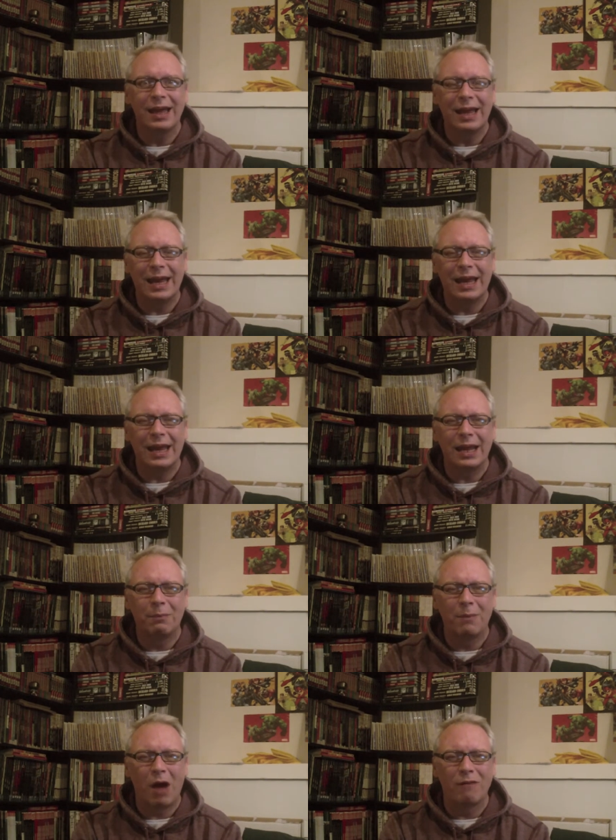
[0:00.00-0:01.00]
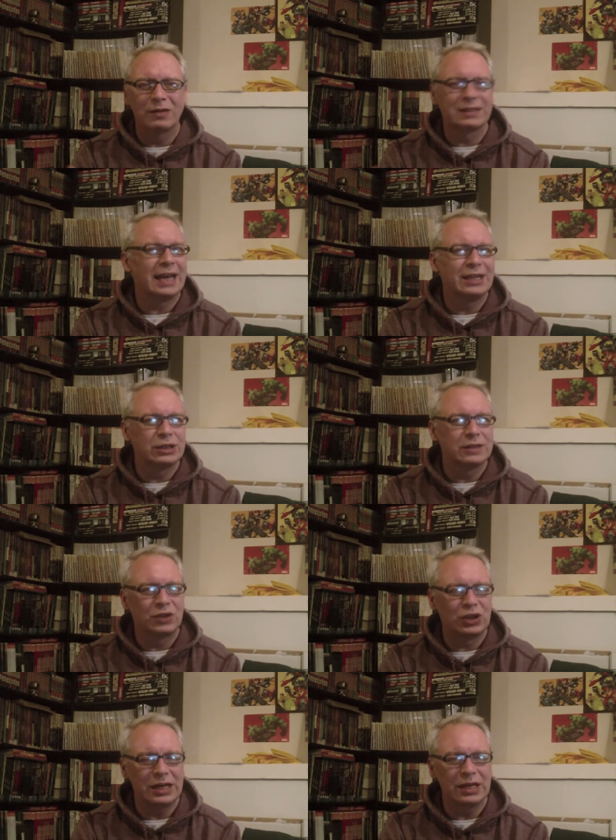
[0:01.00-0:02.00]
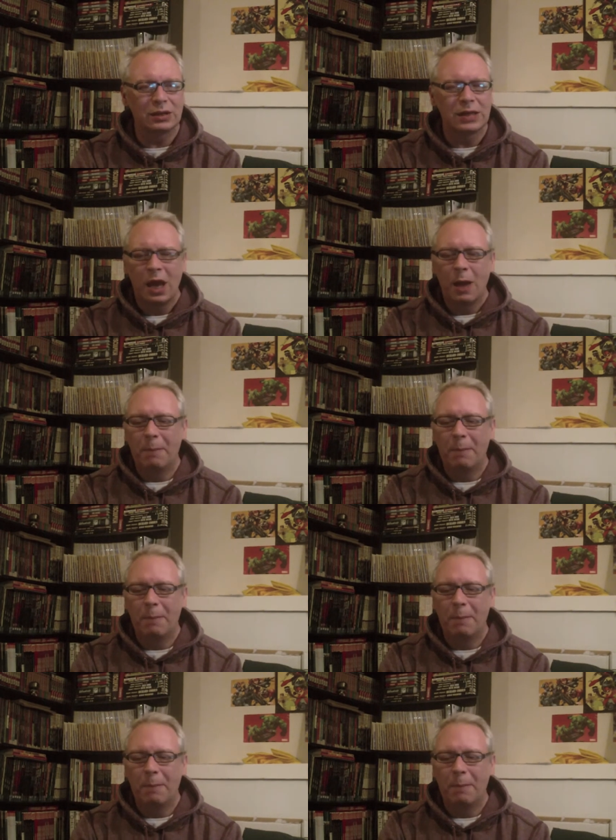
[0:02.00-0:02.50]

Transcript: in Marvel's Agents of S.H.I.E.L.D.